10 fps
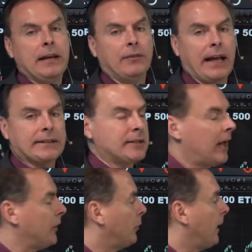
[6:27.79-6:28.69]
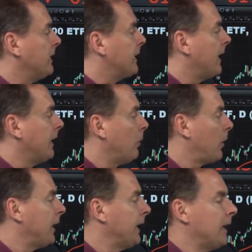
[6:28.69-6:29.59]
That's not a great sign. Now,
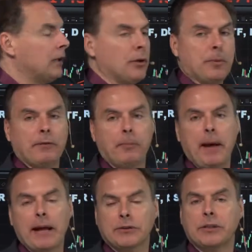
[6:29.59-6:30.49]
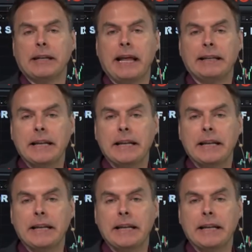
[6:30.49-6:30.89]
we're going to get a little bit of a bounce today.